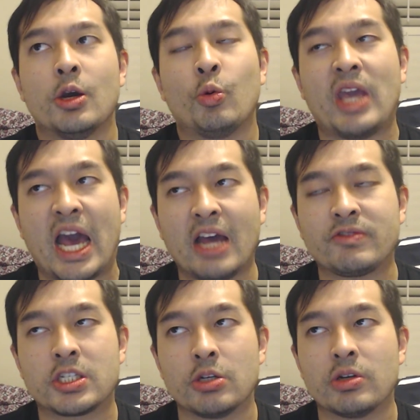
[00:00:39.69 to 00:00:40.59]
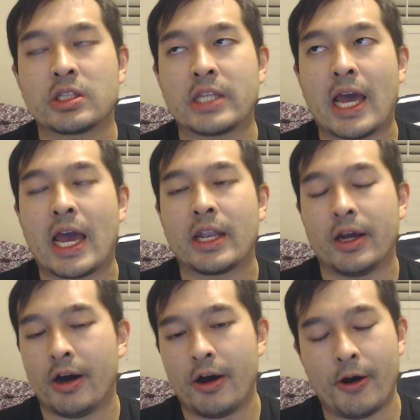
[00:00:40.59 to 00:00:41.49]
We have to it that,
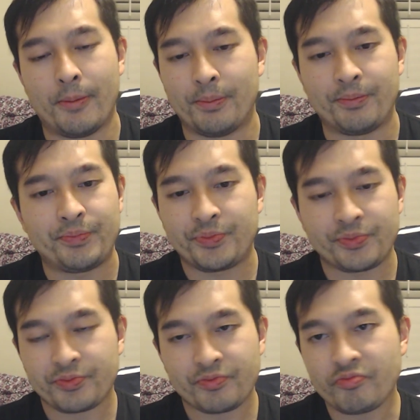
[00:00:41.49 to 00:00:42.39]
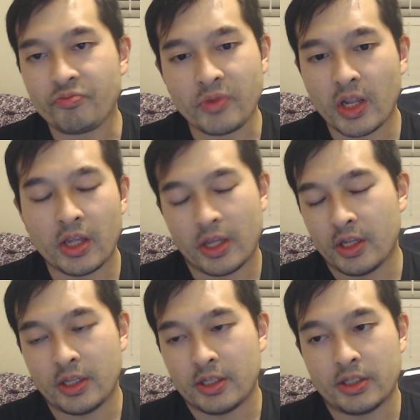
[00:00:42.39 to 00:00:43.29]

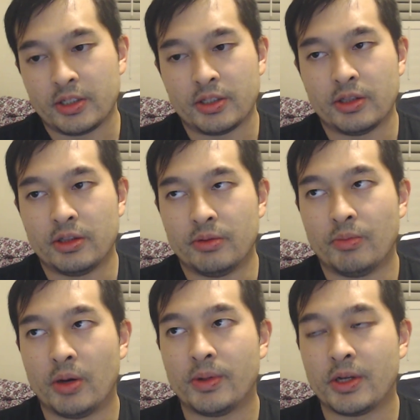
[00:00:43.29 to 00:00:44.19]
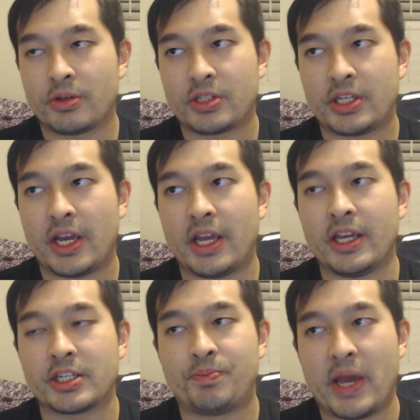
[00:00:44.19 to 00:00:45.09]
Momonosuke
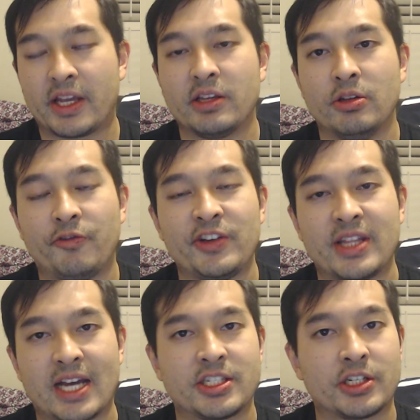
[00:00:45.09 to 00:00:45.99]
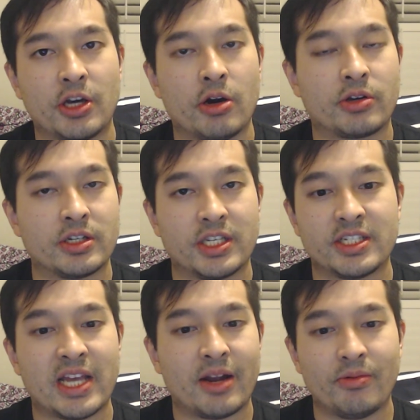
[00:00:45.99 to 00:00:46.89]
is begging Luffy not to go because
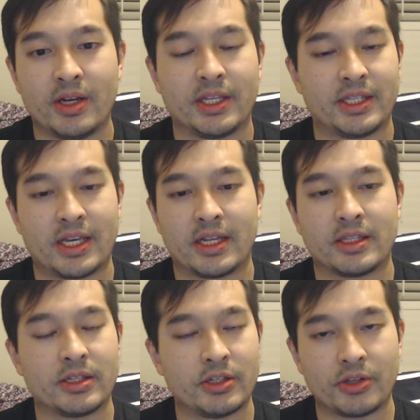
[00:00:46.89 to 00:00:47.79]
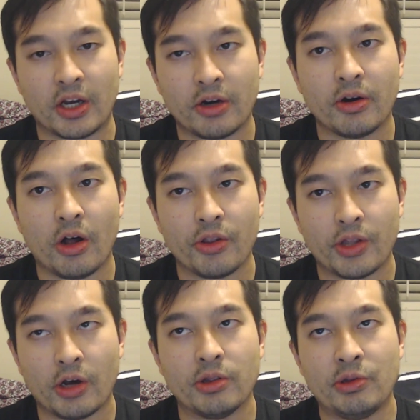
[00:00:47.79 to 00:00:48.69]
he's not ready yet, you know?
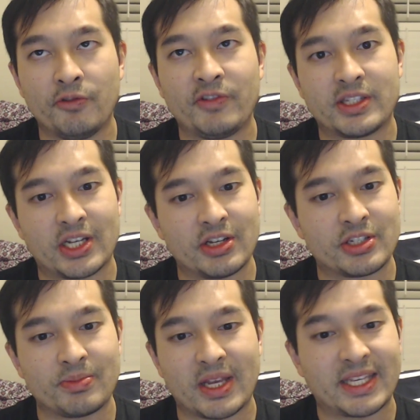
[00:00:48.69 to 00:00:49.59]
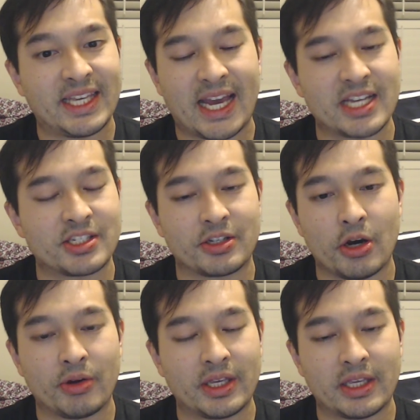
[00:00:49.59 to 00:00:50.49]
Although Luffy tells him that he has to
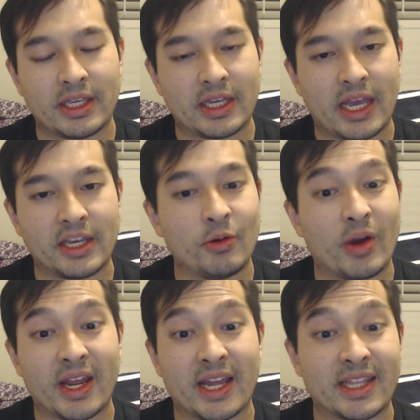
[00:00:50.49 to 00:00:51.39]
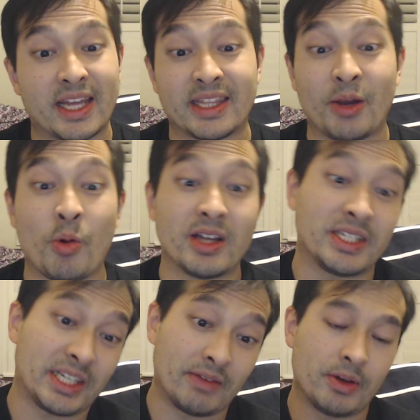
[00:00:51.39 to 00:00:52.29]
go anyway and that they want
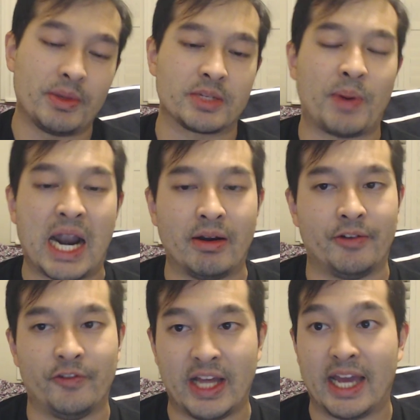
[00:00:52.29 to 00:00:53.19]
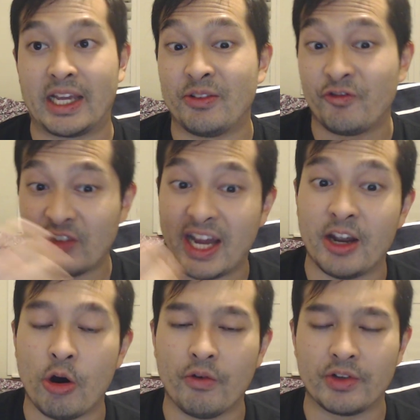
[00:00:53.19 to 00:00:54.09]
to give him his pirate flag and fly
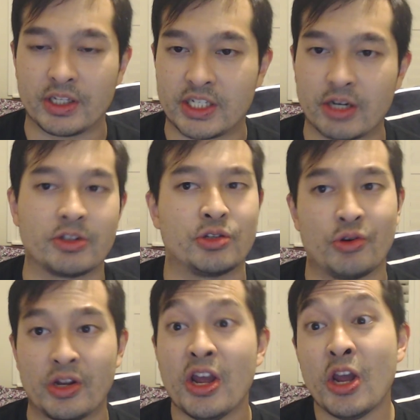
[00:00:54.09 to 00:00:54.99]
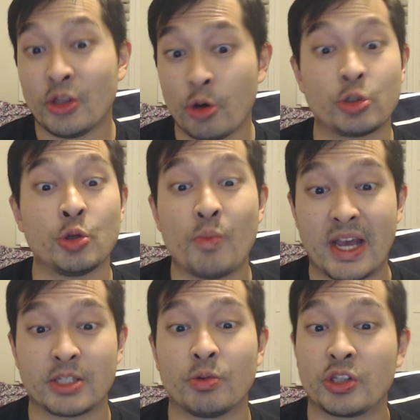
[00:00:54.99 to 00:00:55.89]
it over the territory. Those who
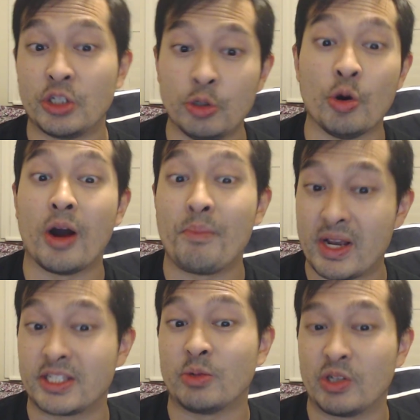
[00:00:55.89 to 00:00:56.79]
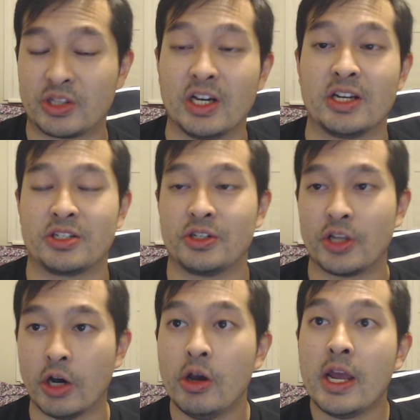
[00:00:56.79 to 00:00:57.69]
mess with you are messing with us, you
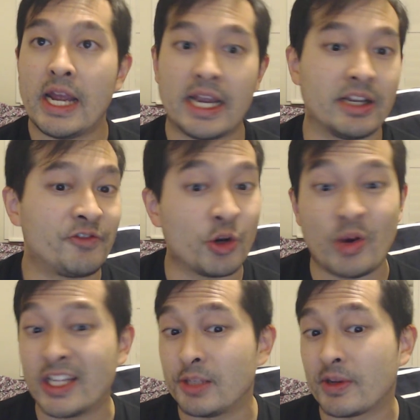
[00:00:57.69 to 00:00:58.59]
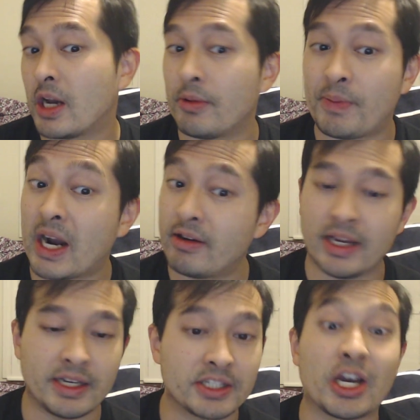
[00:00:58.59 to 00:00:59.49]
know? And if you're ready to become a pirate
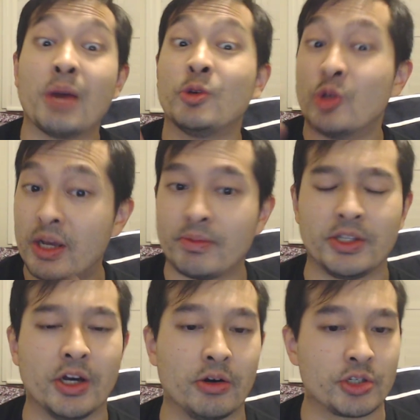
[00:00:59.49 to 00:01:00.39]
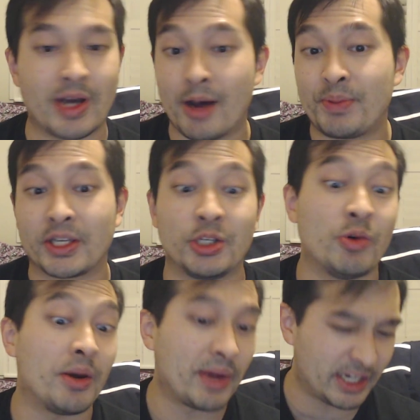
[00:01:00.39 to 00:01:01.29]
anytime, you let me know. So I'll pick
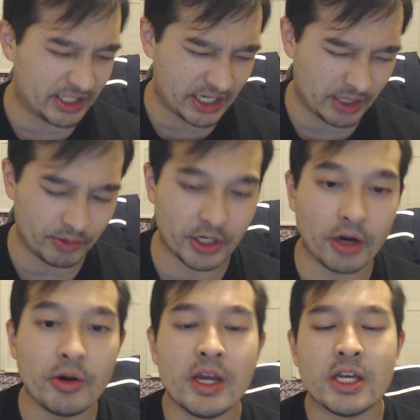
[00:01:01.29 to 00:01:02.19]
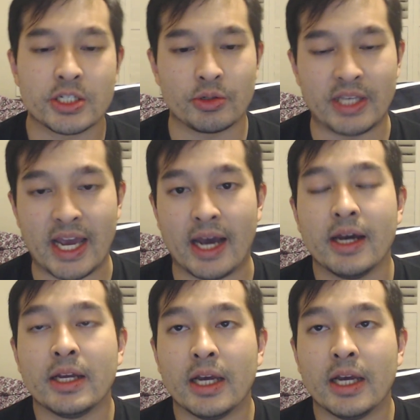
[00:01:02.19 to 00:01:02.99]
you up anytime, you know? So yeah.